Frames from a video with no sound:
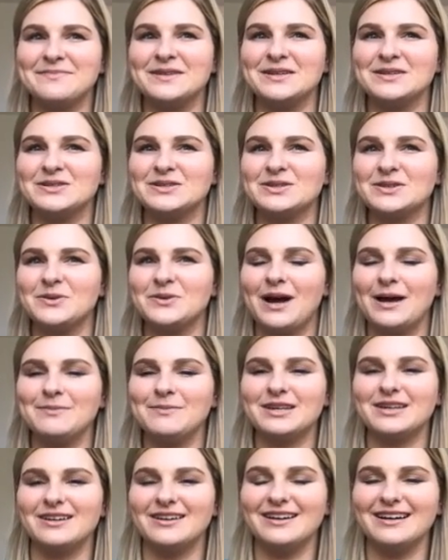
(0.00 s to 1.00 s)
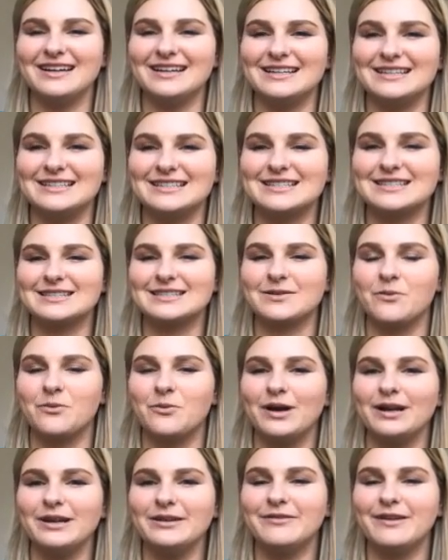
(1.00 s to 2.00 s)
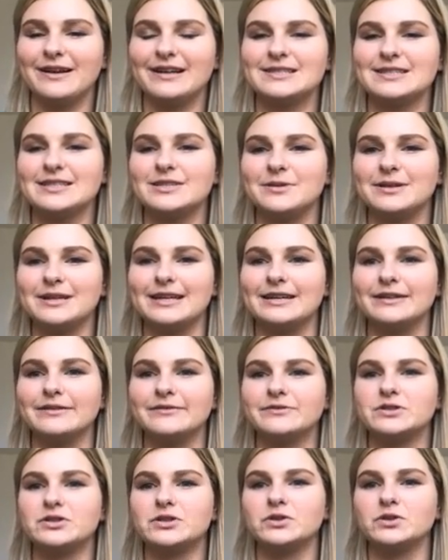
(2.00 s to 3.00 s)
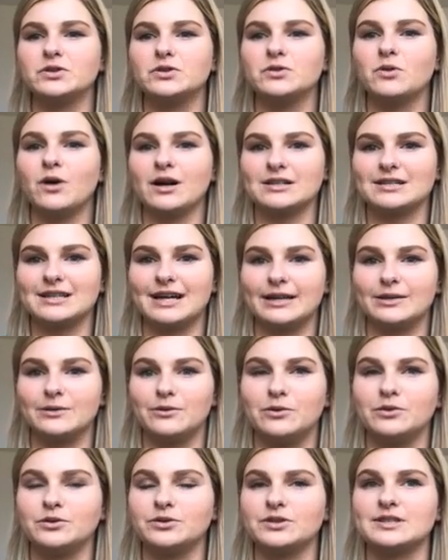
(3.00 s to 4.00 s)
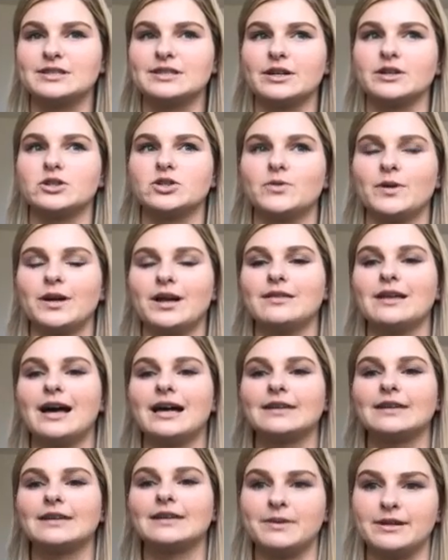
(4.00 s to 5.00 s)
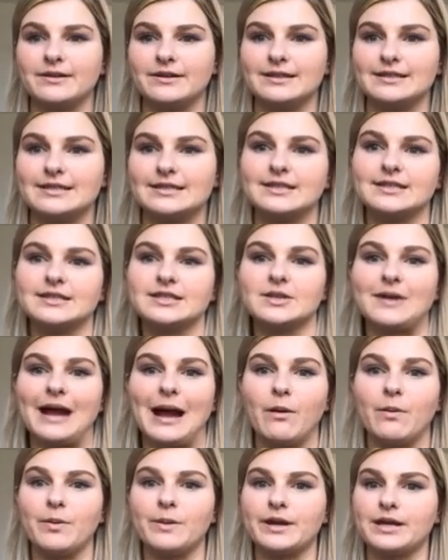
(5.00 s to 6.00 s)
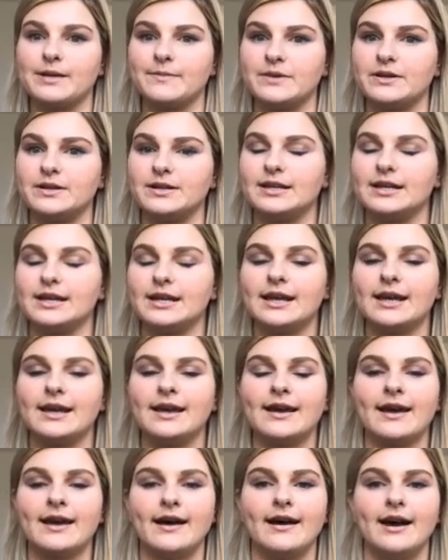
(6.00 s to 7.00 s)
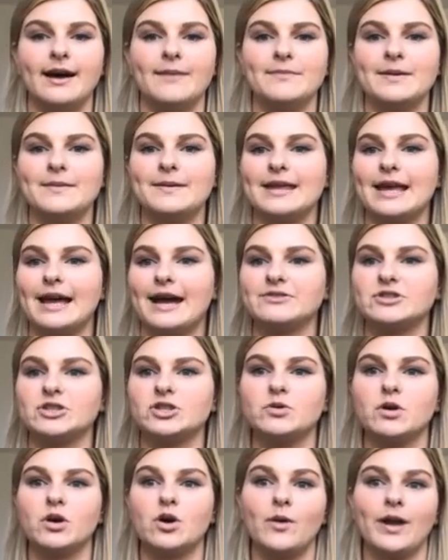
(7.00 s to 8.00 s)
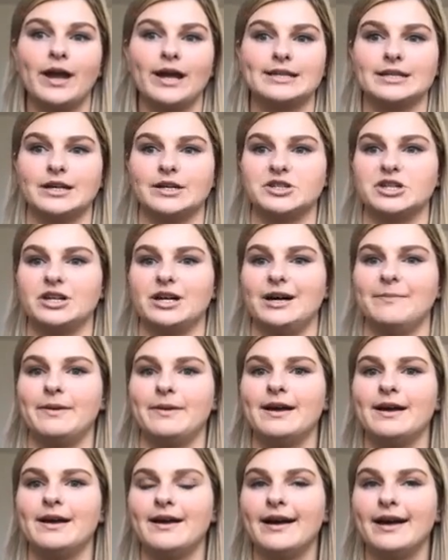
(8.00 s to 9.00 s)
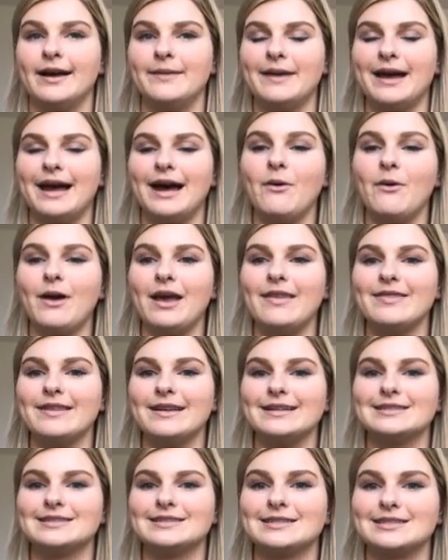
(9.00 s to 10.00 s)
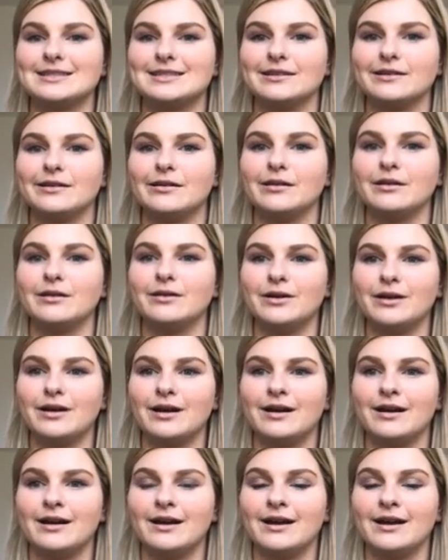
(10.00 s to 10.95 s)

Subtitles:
So I'm curious what advice you would give to our title holders that are doing a lot of appearances. They're out in the community. Maybe they have to do a quick touch up. How can they still look